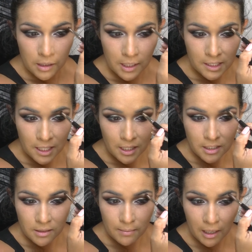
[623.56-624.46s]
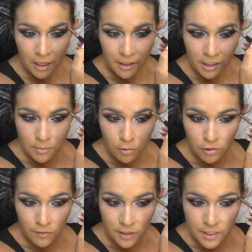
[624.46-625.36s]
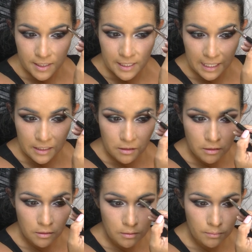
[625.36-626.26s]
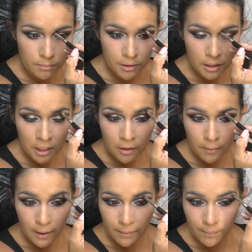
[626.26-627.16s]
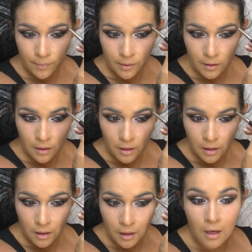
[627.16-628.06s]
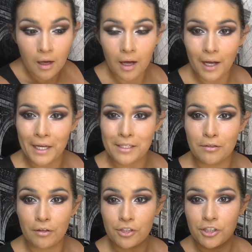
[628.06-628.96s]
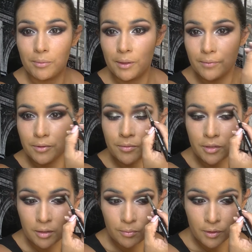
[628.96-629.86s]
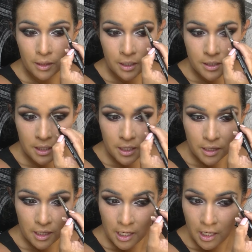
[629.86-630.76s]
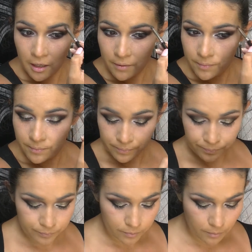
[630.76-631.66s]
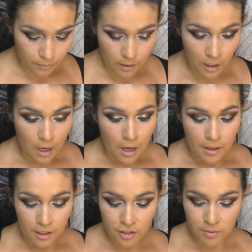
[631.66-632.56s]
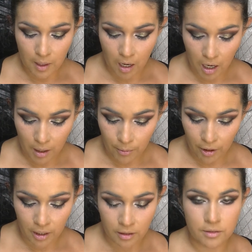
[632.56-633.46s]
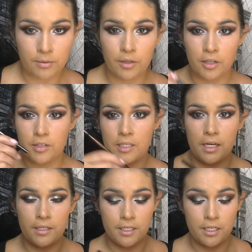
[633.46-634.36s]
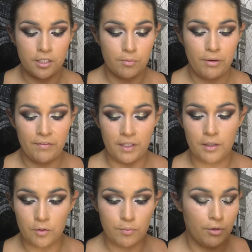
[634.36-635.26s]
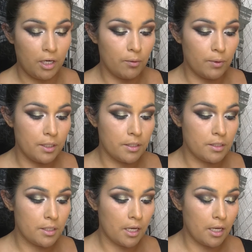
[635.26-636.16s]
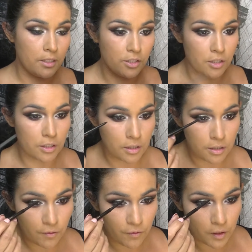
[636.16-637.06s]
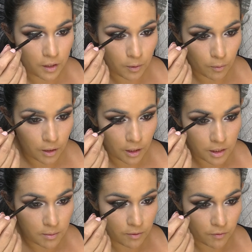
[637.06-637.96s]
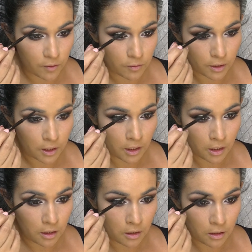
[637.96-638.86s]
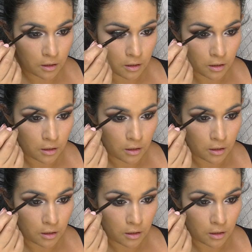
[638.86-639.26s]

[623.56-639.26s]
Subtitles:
They say this is matte, I think it's more of a satin, but either way. It's not shimmer, so I'm just going to put that underneath there. I'm going to do my eyebrows. I'm going to use the Anastasia Beverly Hills Brow Wiz and just fill in what needs to be filled in.